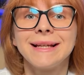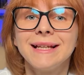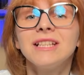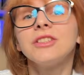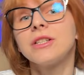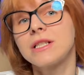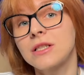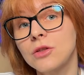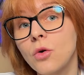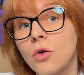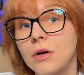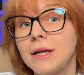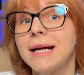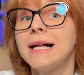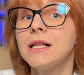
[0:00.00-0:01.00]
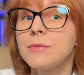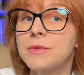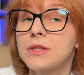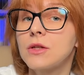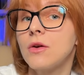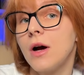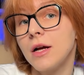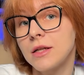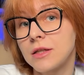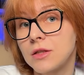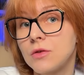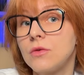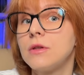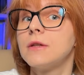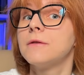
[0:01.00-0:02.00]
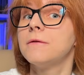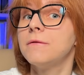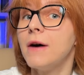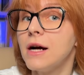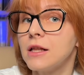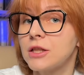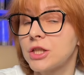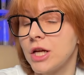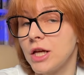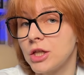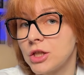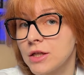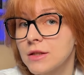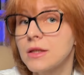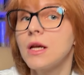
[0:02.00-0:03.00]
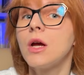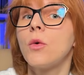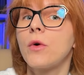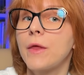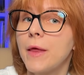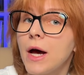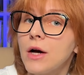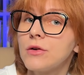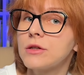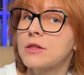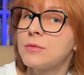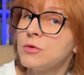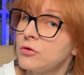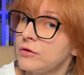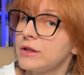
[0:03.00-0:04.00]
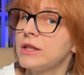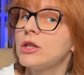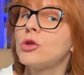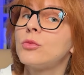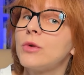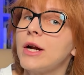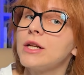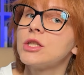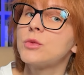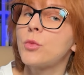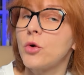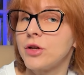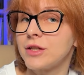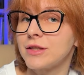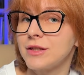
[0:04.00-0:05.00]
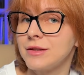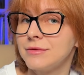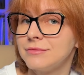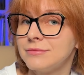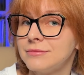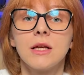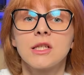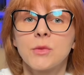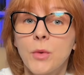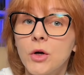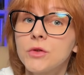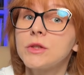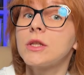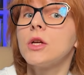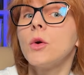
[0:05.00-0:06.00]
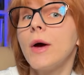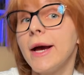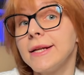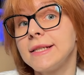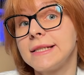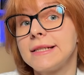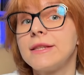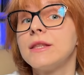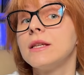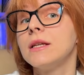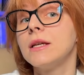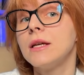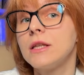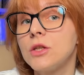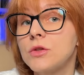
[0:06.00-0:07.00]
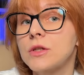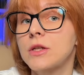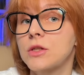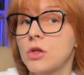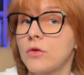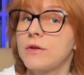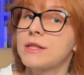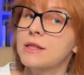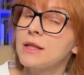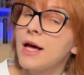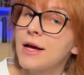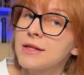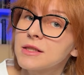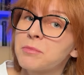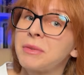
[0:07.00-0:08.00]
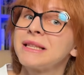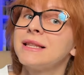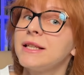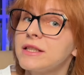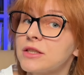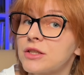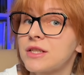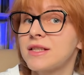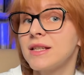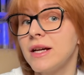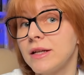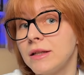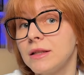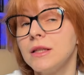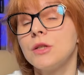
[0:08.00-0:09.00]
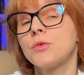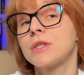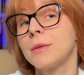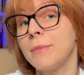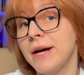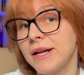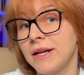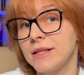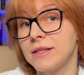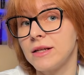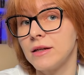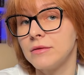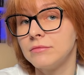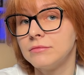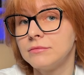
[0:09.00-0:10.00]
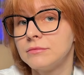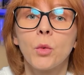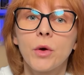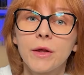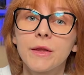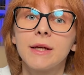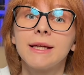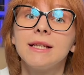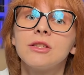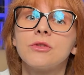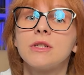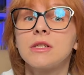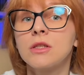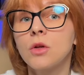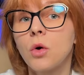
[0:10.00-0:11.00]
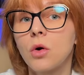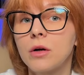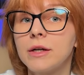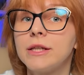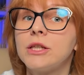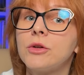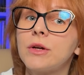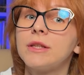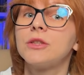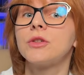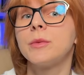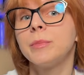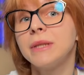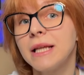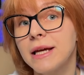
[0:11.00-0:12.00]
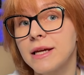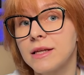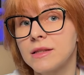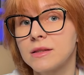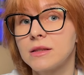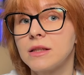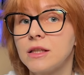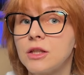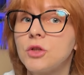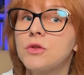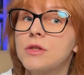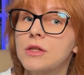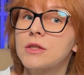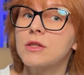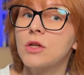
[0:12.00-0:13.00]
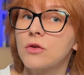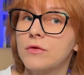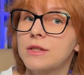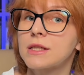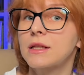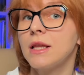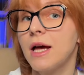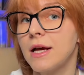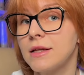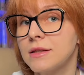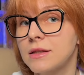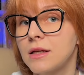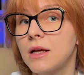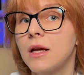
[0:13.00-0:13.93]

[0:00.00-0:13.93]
Git restore helps you undo the file changes without moving your branch pointer. Suppose you edited the user service class but later decided it was a bad idea. With git restore, you can replace the user service class